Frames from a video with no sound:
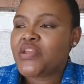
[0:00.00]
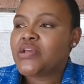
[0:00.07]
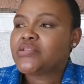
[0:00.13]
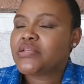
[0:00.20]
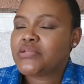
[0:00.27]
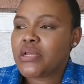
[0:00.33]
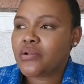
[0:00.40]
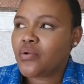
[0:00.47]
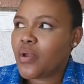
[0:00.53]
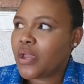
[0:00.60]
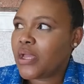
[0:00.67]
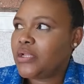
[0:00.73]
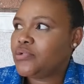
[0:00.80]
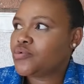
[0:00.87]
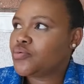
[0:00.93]
So I like, no, I
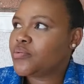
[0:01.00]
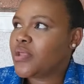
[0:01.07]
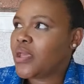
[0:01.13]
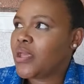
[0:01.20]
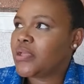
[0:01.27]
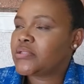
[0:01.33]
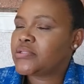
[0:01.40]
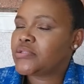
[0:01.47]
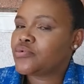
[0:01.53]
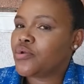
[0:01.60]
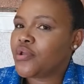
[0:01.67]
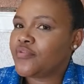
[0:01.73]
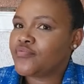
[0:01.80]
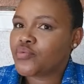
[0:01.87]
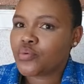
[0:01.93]
can't do that. You
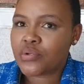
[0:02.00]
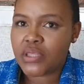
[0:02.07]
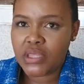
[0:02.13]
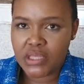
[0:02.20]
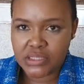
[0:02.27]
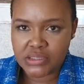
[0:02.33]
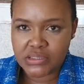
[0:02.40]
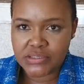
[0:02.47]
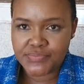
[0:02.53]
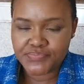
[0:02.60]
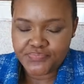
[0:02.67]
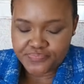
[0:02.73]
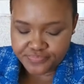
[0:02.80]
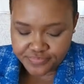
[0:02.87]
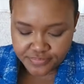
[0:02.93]
have two kids.
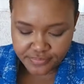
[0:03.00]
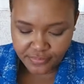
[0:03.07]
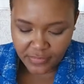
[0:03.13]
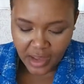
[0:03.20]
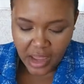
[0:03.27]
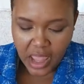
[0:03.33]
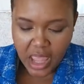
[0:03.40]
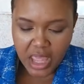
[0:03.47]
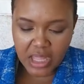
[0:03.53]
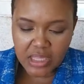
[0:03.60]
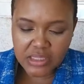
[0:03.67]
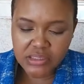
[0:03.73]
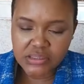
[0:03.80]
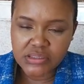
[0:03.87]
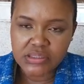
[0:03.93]

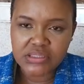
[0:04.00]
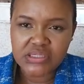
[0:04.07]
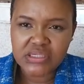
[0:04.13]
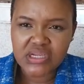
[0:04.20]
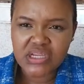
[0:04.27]
And